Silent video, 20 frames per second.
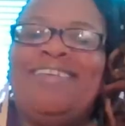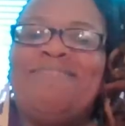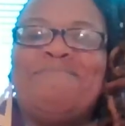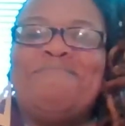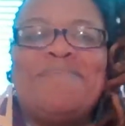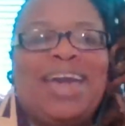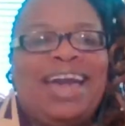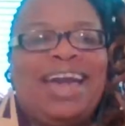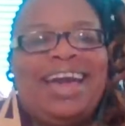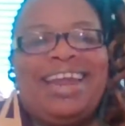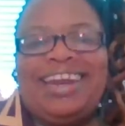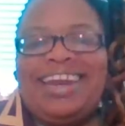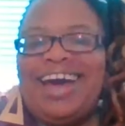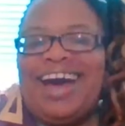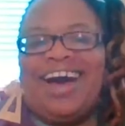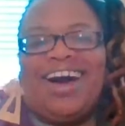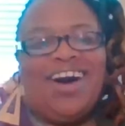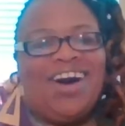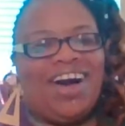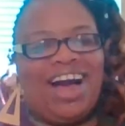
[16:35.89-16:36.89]
Man, no,
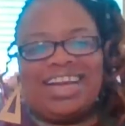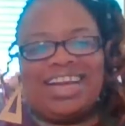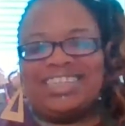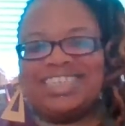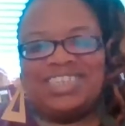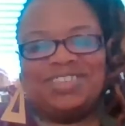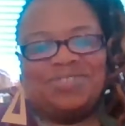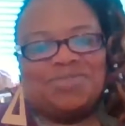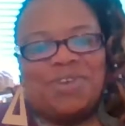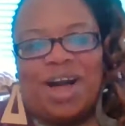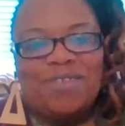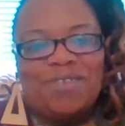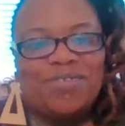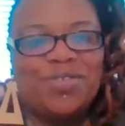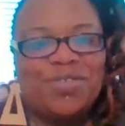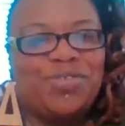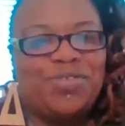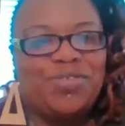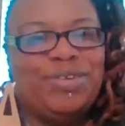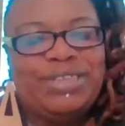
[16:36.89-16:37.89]
I
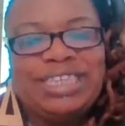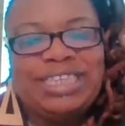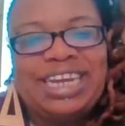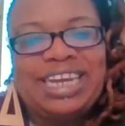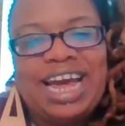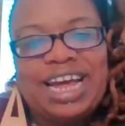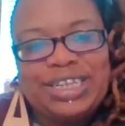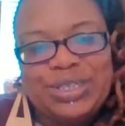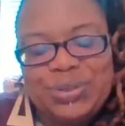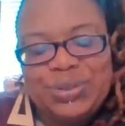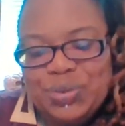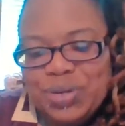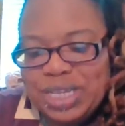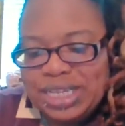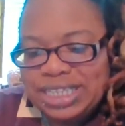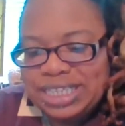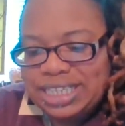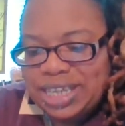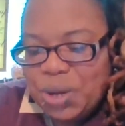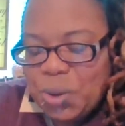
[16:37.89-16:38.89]
refuse to not do it.
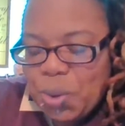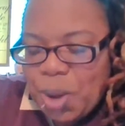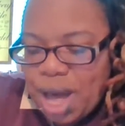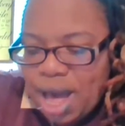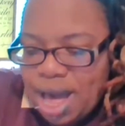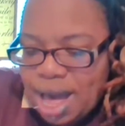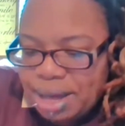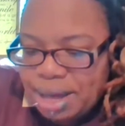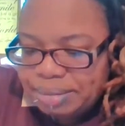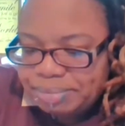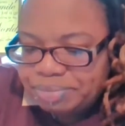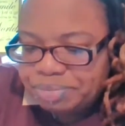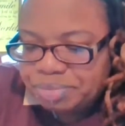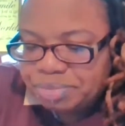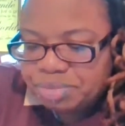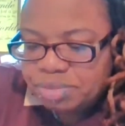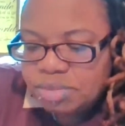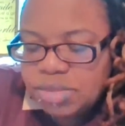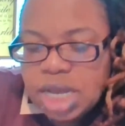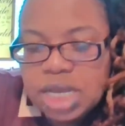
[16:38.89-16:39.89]
So
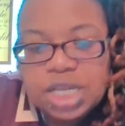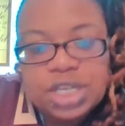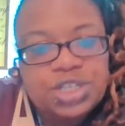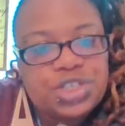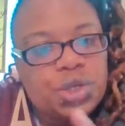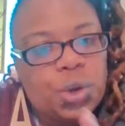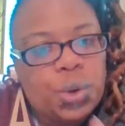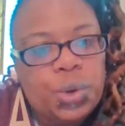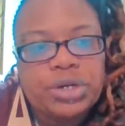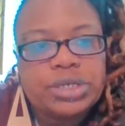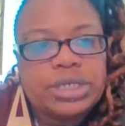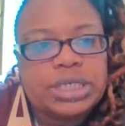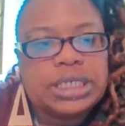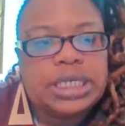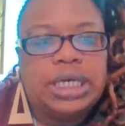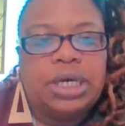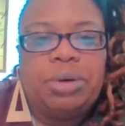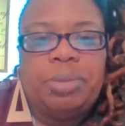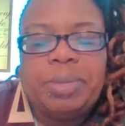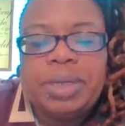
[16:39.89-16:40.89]
sodas
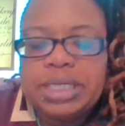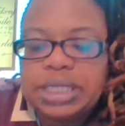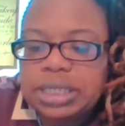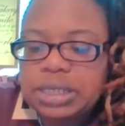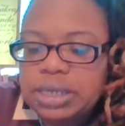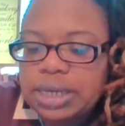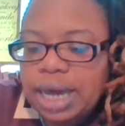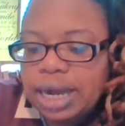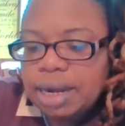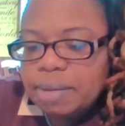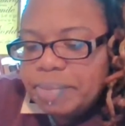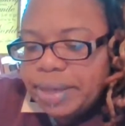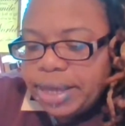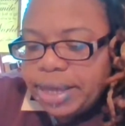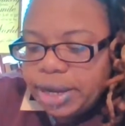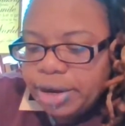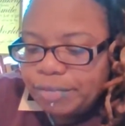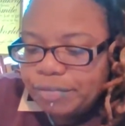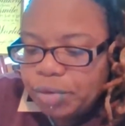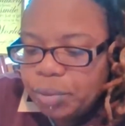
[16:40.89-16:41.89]
kill me. So you gotta be
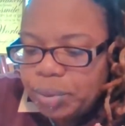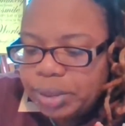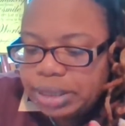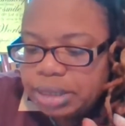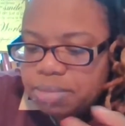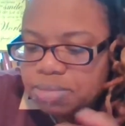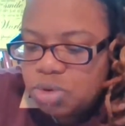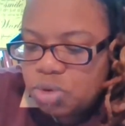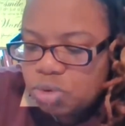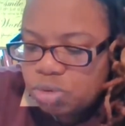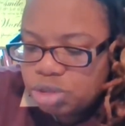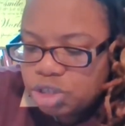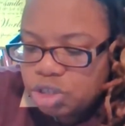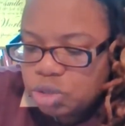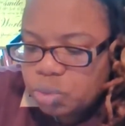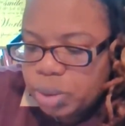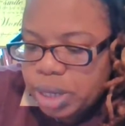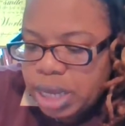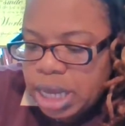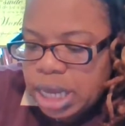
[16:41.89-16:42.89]
careful with the mood
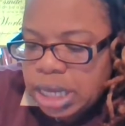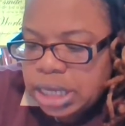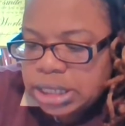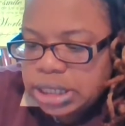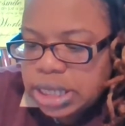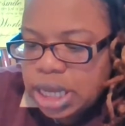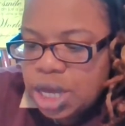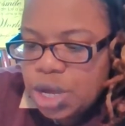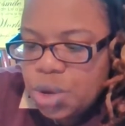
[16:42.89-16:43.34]
swings